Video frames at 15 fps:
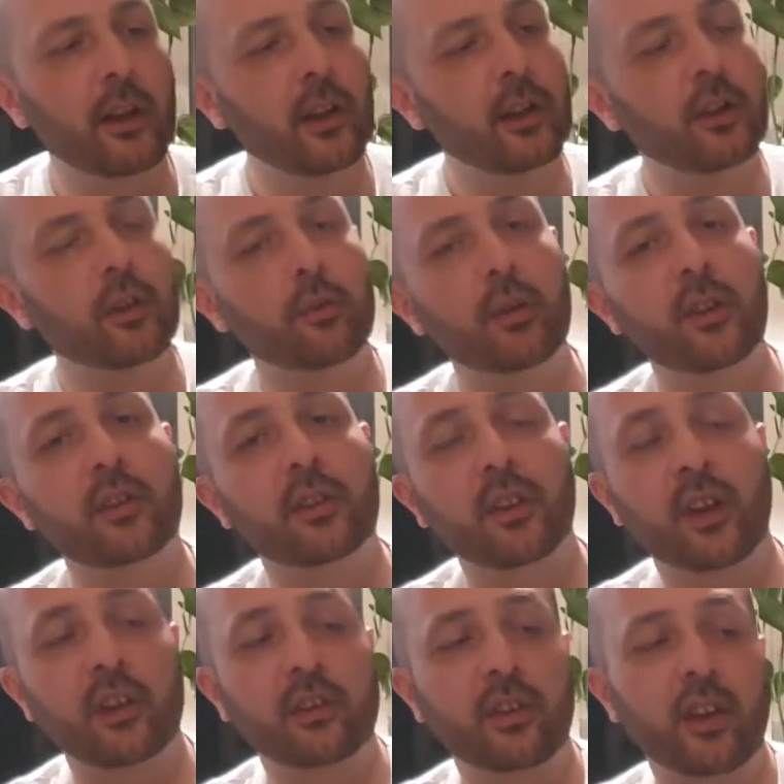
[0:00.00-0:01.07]
The reason
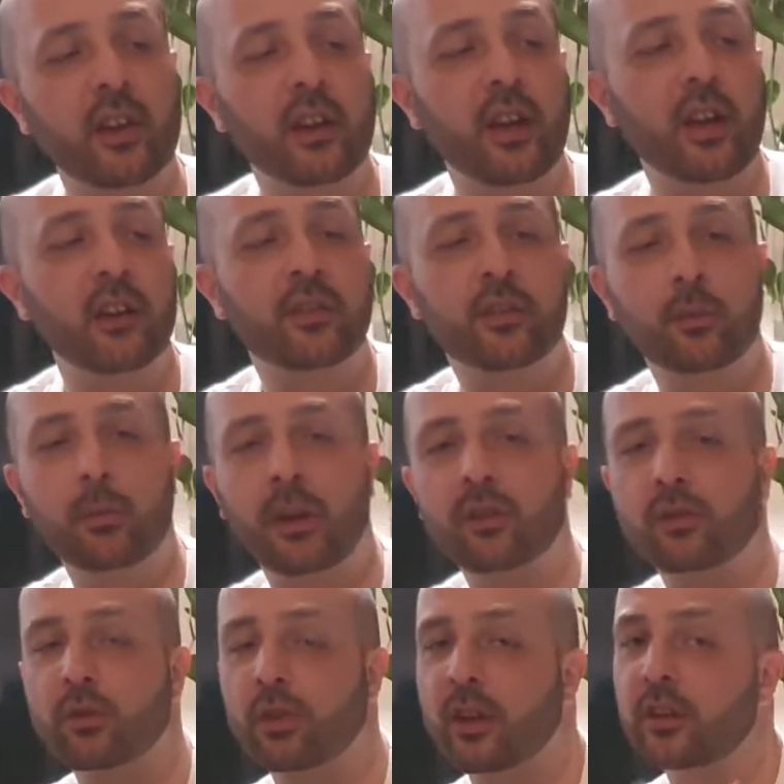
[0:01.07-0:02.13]
I say that is to make
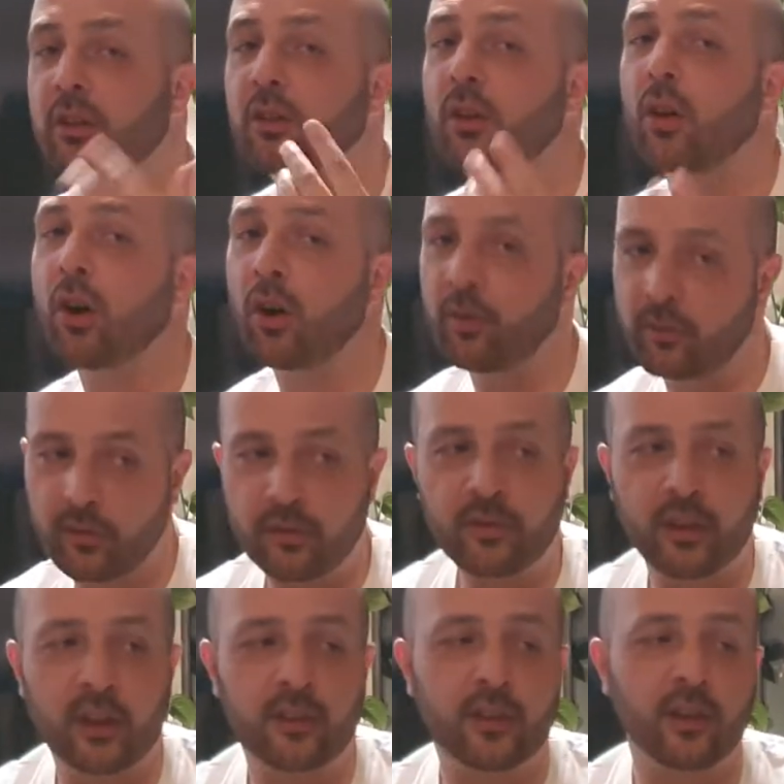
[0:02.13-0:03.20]
sure that you're not over
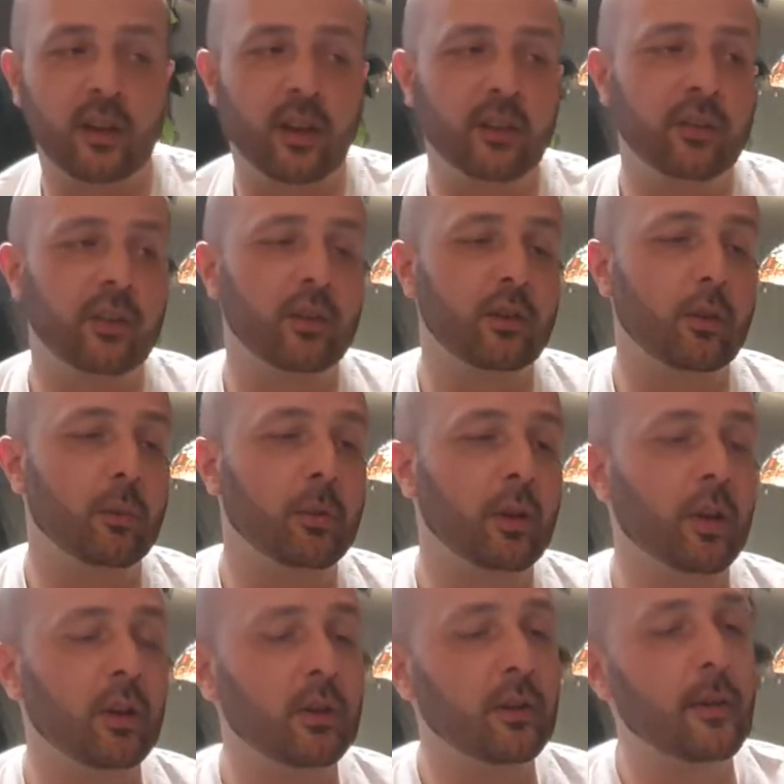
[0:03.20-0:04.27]
fertilizing your
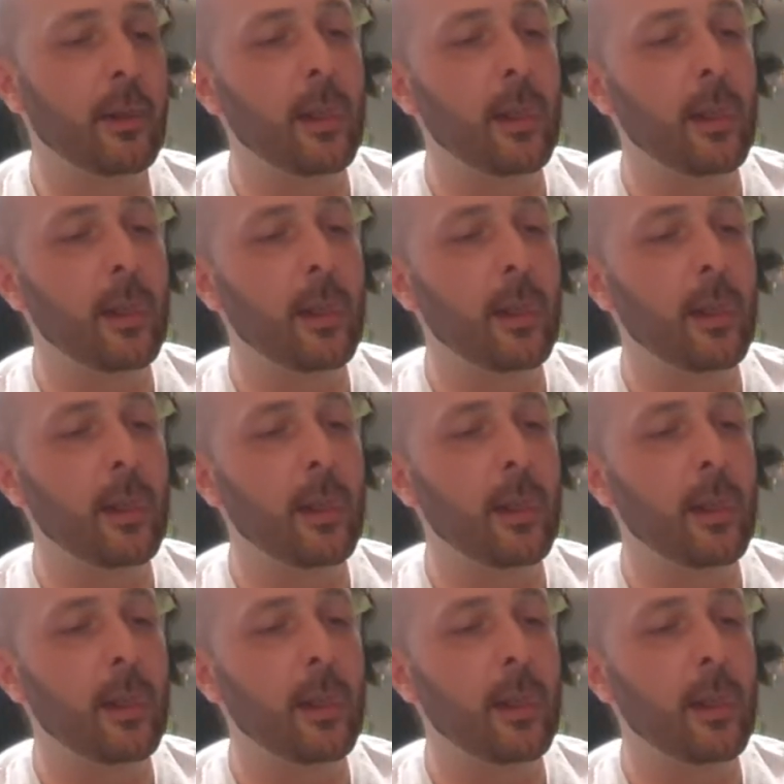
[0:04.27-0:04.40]
plant.